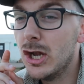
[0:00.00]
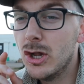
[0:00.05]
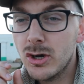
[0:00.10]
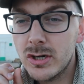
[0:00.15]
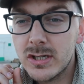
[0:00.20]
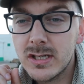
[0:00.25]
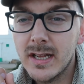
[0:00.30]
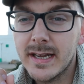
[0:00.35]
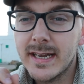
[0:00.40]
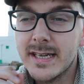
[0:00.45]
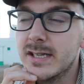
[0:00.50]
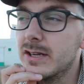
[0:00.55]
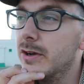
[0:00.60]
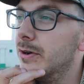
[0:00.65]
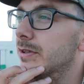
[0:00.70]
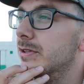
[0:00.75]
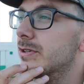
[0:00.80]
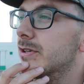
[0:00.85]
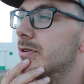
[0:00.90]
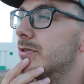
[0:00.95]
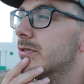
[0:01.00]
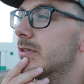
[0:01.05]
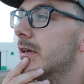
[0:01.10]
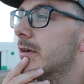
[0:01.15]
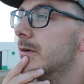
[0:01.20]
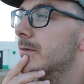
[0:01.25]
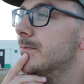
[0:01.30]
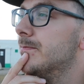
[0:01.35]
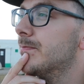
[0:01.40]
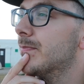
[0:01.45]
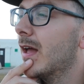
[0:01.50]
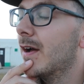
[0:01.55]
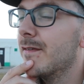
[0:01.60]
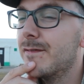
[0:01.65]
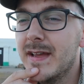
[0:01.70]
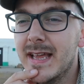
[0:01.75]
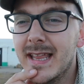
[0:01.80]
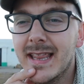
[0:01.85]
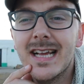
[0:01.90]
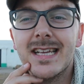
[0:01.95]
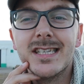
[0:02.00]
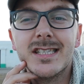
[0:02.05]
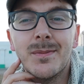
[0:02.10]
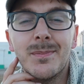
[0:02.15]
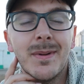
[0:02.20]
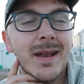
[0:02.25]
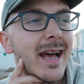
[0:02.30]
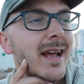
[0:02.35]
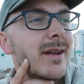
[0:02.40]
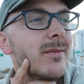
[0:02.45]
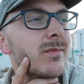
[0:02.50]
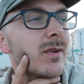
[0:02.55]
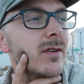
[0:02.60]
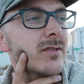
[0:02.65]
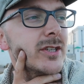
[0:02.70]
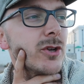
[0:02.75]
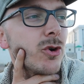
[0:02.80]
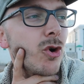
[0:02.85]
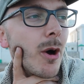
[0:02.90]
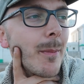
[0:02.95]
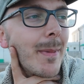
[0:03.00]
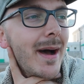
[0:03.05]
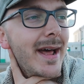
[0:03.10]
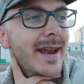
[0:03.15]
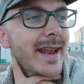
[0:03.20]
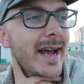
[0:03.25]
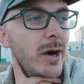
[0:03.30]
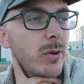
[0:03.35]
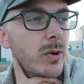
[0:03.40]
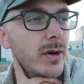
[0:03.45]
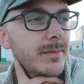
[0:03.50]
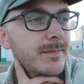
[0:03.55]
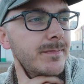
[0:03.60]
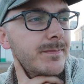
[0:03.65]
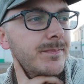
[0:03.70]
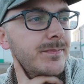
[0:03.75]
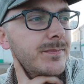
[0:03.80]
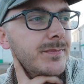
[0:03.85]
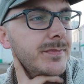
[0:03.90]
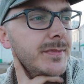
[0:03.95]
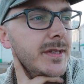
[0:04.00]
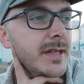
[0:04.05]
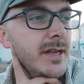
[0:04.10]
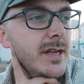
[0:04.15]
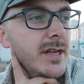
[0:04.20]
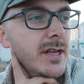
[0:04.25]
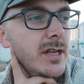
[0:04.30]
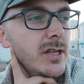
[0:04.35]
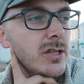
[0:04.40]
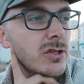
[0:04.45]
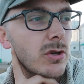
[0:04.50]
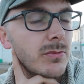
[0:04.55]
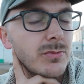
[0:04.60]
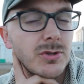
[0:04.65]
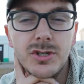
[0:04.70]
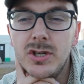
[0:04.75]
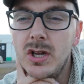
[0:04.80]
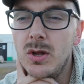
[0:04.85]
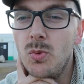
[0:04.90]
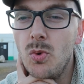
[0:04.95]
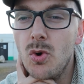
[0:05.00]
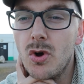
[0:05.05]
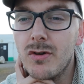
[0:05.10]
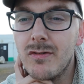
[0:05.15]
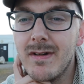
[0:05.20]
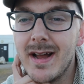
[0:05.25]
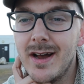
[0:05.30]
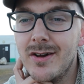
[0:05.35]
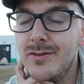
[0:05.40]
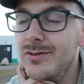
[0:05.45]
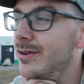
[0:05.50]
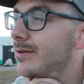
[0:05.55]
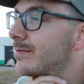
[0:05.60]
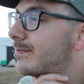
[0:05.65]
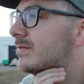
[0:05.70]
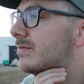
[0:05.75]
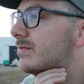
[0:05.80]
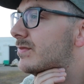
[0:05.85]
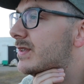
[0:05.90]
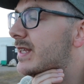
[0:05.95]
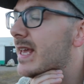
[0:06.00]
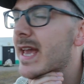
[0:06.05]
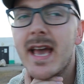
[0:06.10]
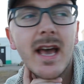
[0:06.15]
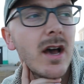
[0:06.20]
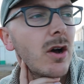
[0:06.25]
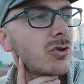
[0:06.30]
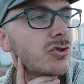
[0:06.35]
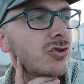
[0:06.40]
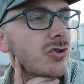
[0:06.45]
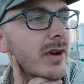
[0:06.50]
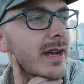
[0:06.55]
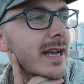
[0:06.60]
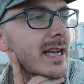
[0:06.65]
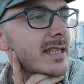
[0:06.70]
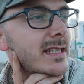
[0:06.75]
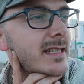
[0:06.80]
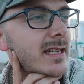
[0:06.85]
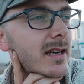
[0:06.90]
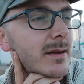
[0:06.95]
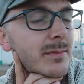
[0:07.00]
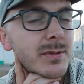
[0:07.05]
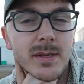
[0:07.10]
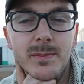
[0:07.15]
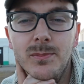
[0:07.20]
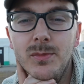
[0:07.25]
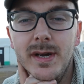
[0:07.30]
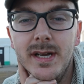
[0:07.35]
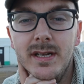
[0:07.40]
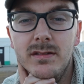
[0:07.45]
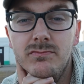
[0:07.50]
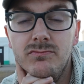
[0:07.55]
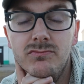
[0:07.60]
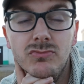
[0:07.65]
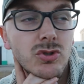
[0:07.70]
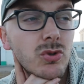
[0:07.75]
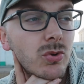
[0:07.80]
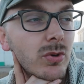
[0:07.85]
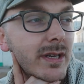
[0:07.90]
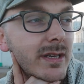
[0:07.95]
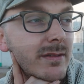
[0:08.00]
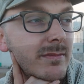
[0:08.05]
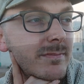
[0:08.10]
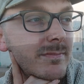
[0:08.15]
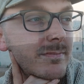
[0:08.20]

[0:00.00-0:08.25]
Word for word: looks like it's going to. So I think that's the plan. I've still got about an hour, so I'm just going to walk around. Yeah, I'll try and get set up somewhere shortly.